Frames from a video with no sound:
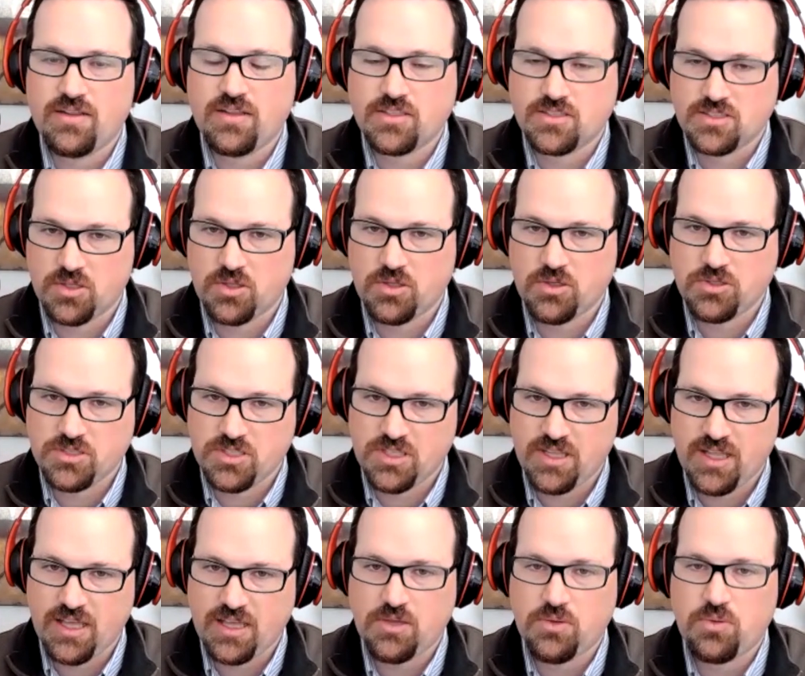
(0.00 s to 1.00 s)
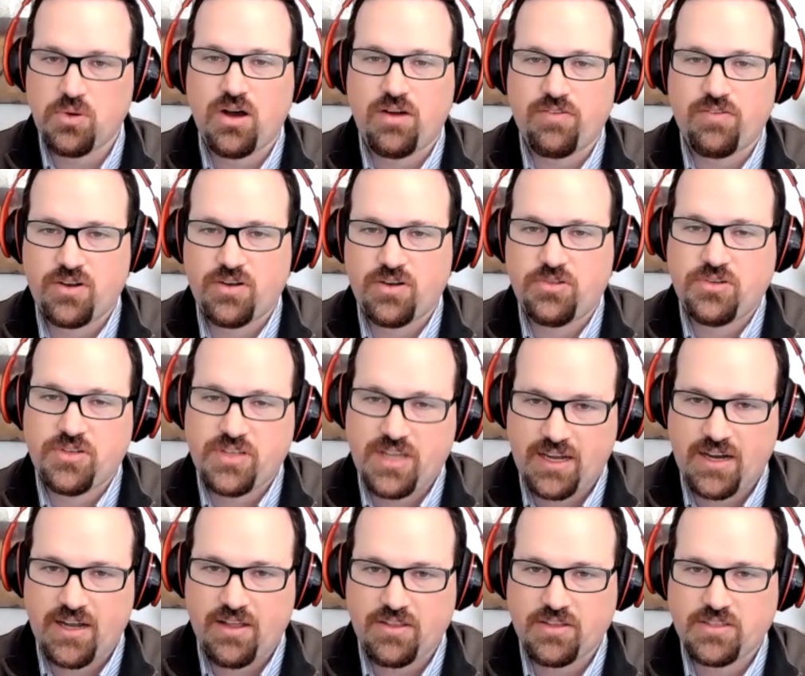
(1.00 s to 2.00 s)
the solution that you offer through
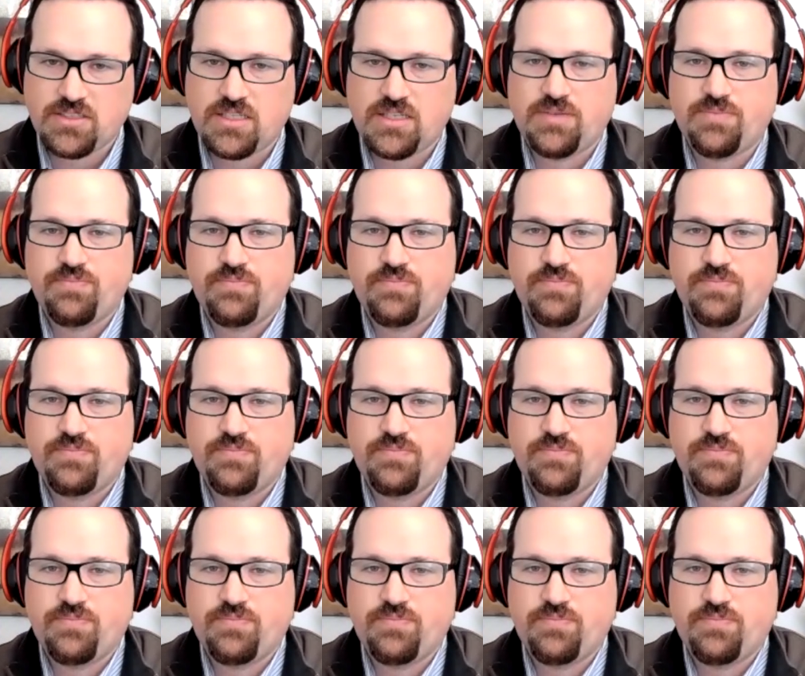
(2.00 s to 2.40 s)
technology?